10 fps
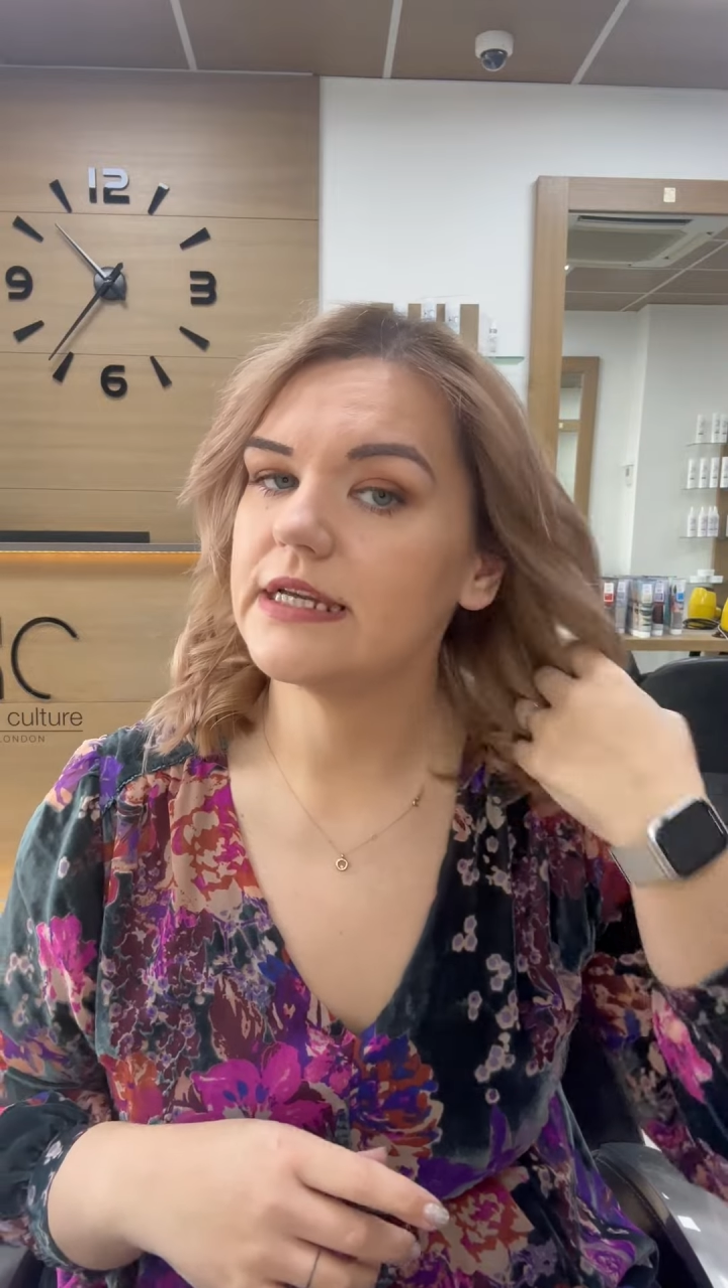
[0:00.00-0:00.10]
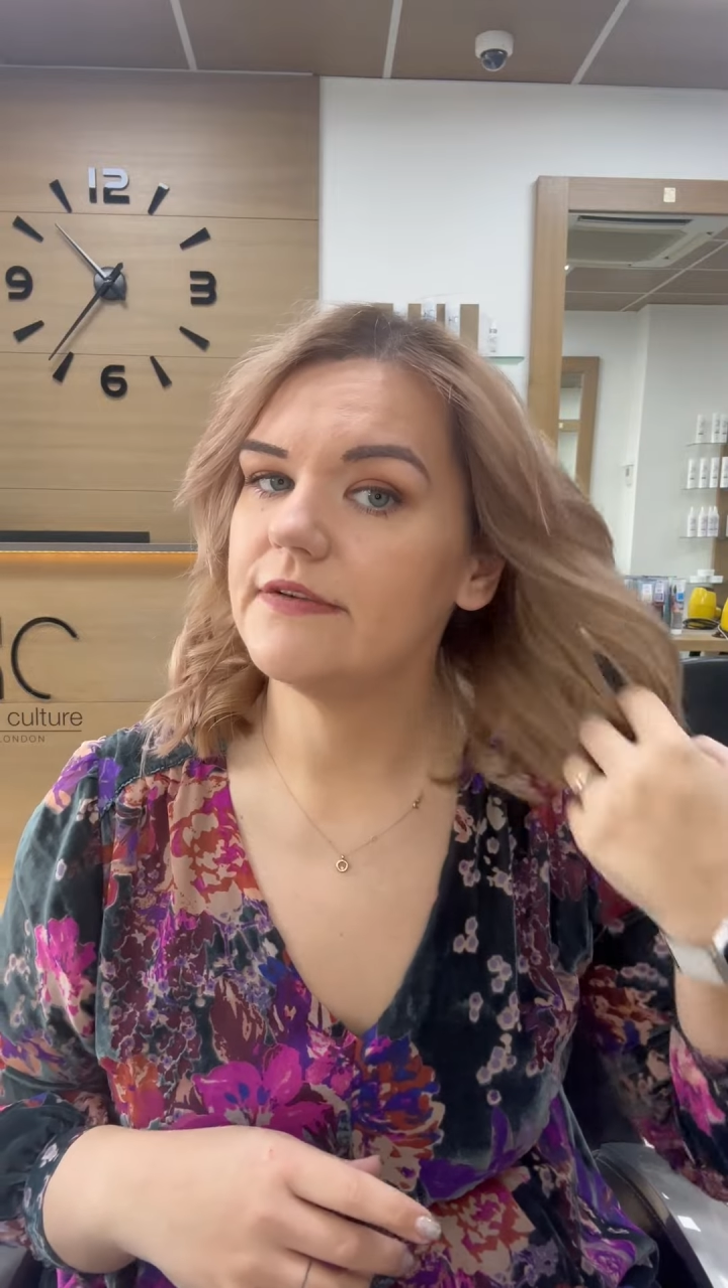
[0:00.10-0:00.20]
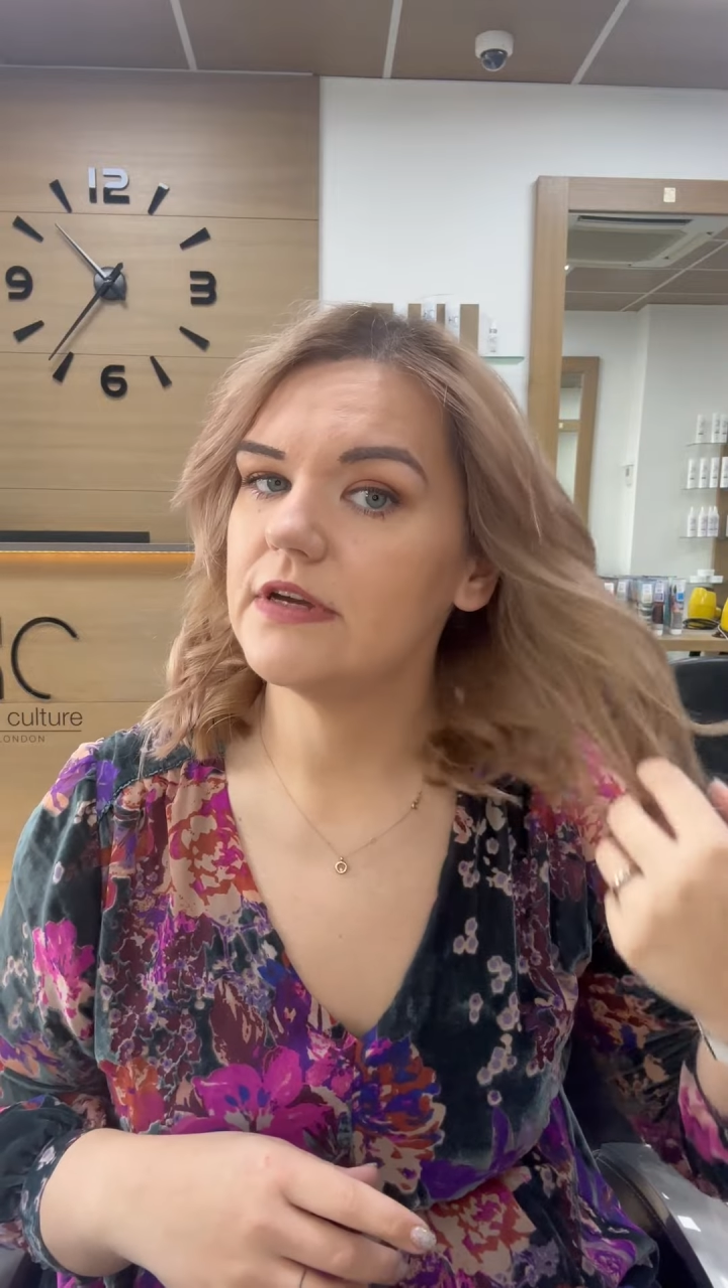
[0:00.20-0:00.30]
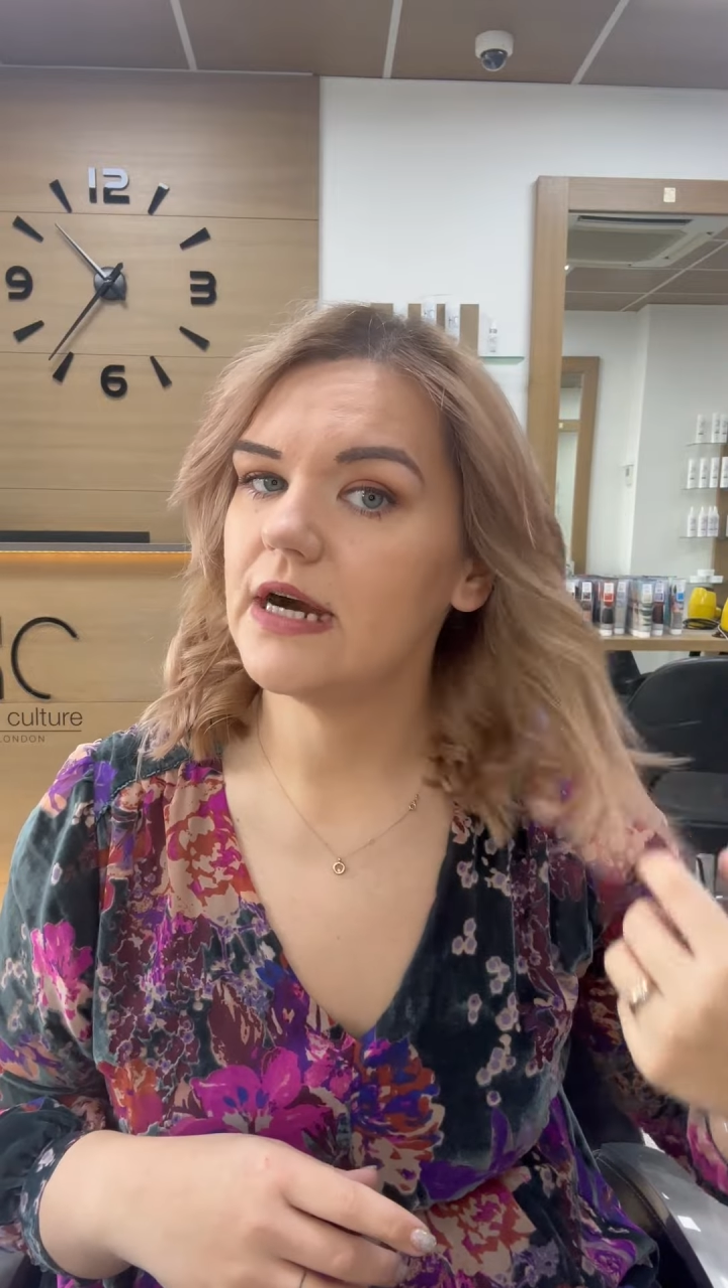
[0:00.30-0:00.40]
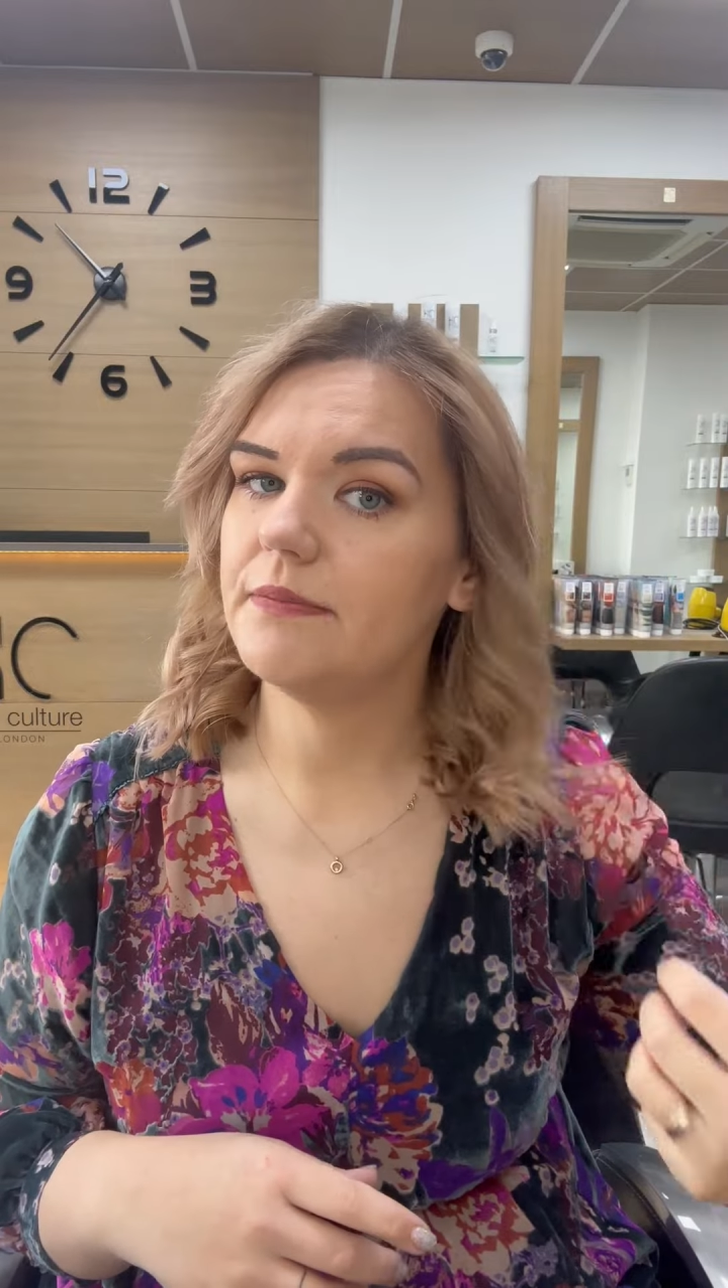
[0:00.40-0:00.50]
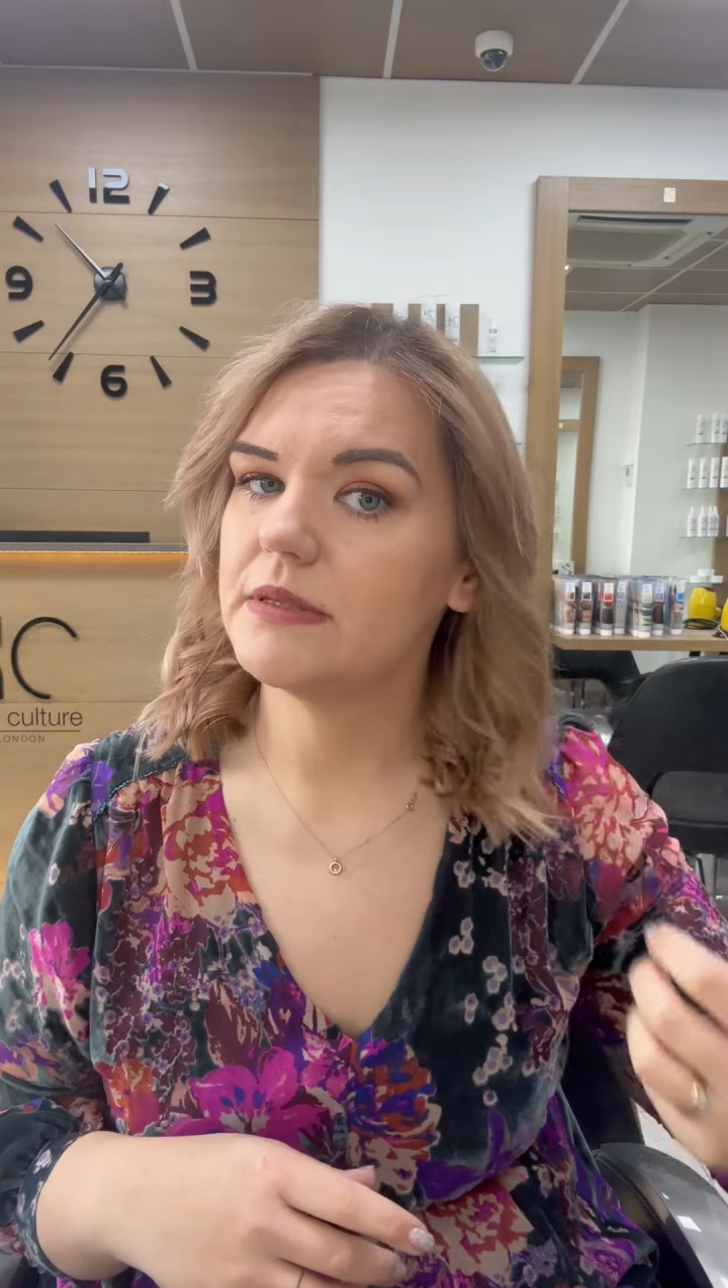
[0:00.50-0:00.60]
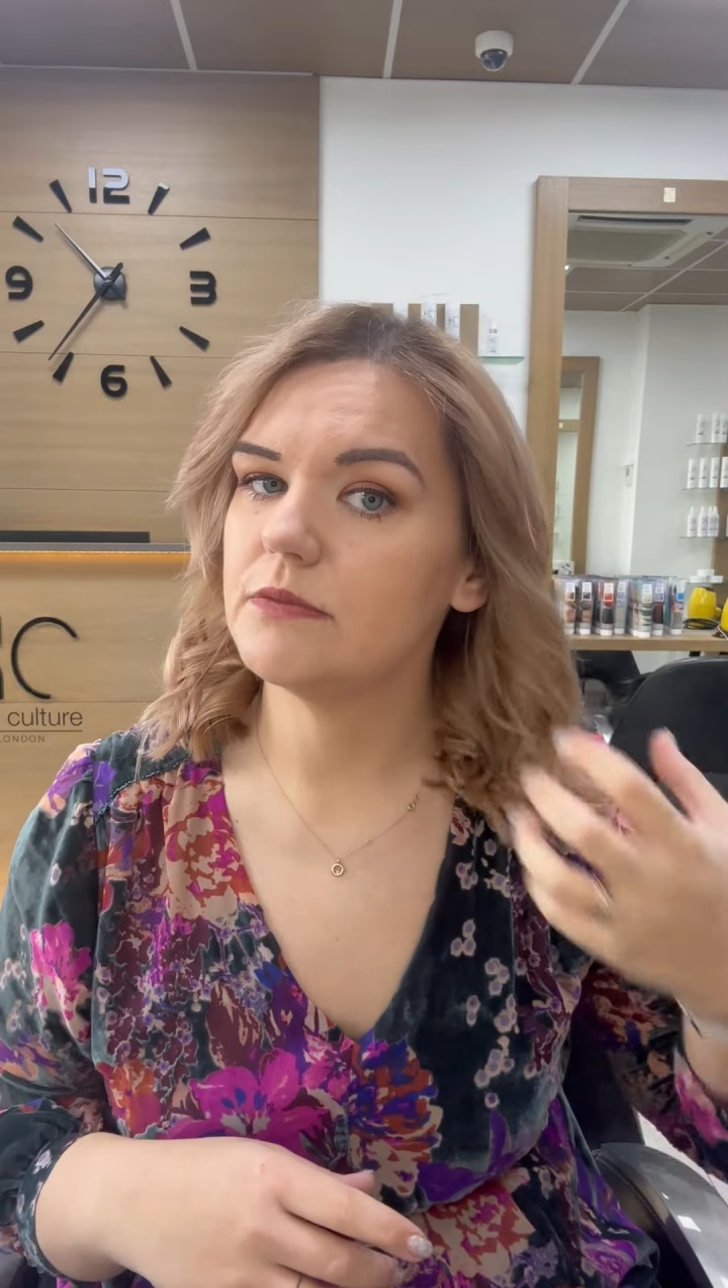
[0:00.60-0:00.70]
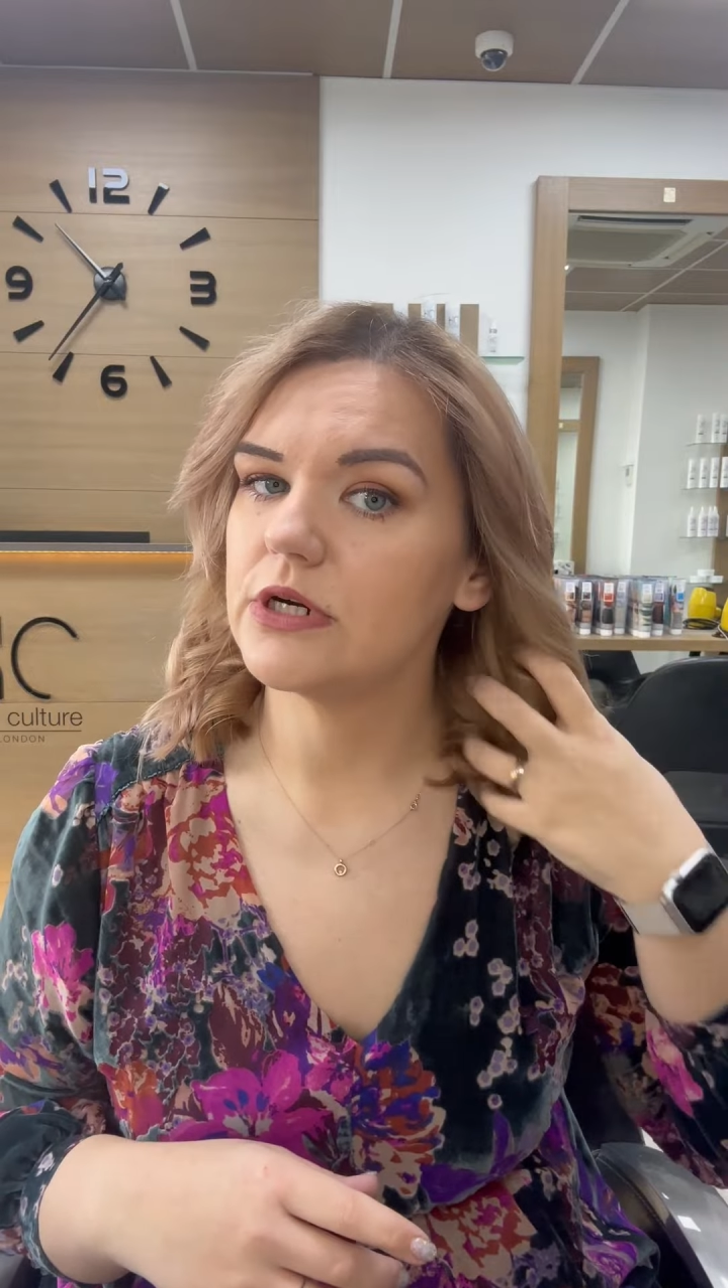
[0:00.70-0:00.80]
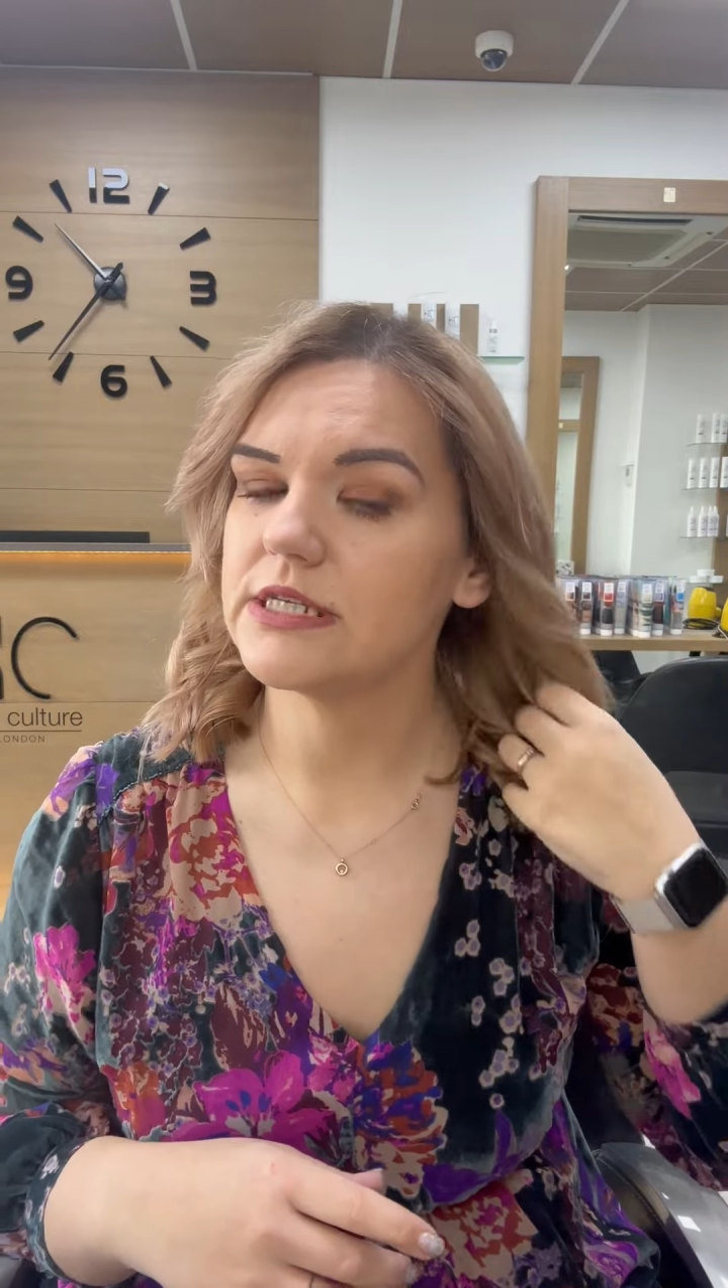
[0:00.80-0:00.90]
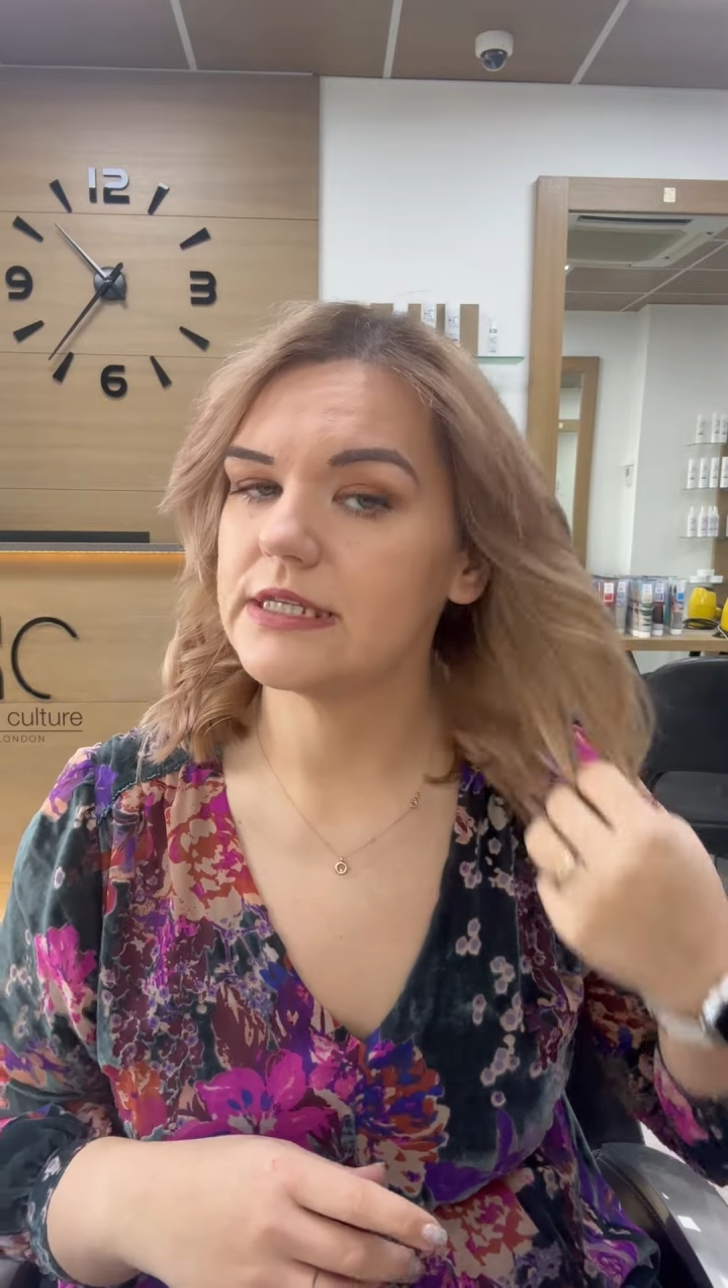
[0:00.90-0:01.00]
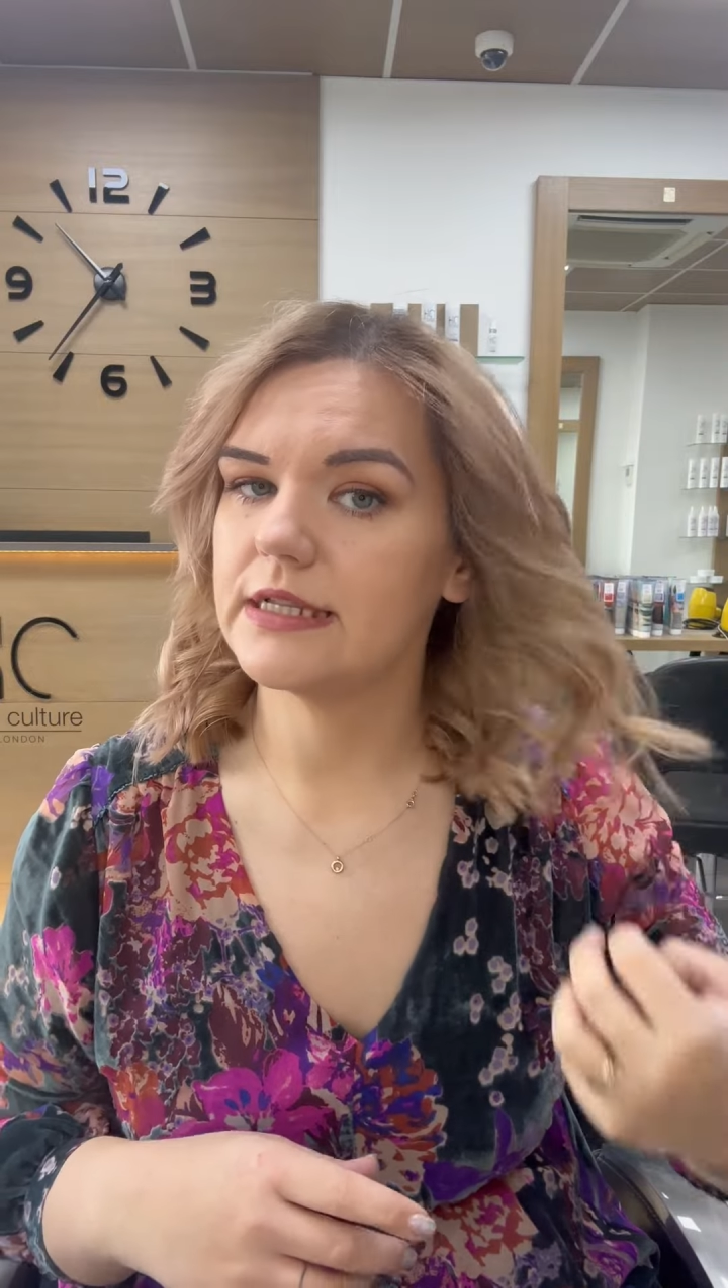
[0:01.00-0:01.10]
give you a bit more still